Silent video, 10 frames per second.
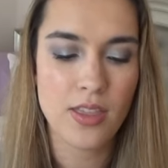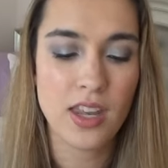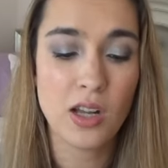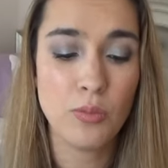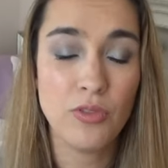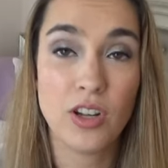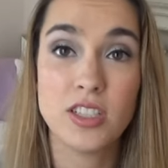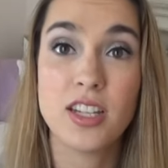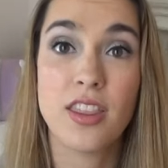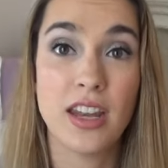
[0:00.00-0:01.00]
Then I'll move
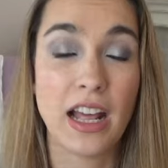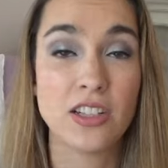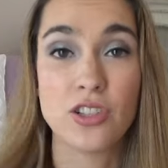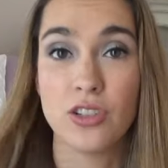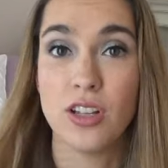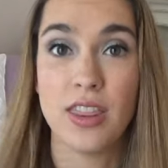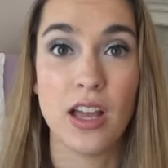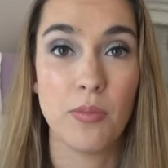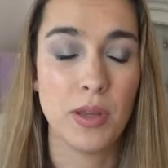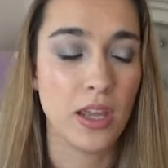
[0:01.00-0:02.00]
on to the natural and
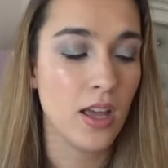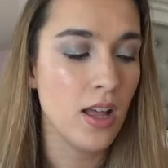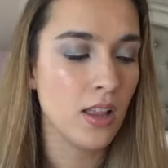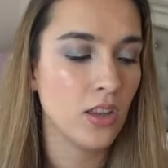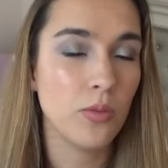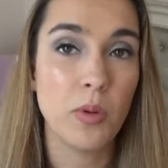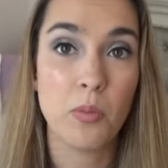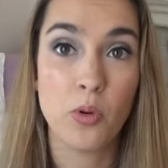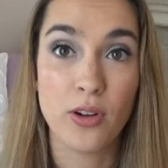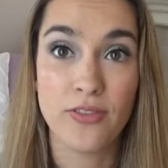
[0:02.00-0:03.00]
that'll be a little
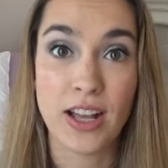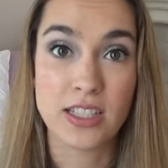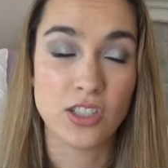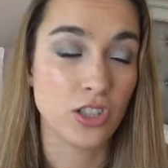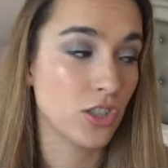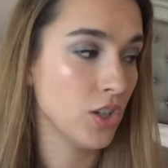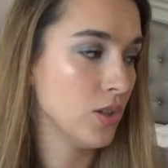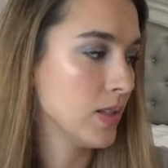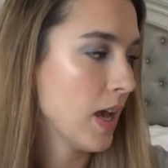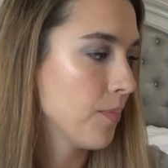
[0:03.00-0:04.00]
bit more faster to
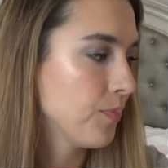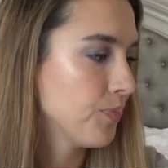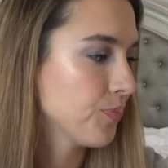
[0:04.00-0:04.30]
use up.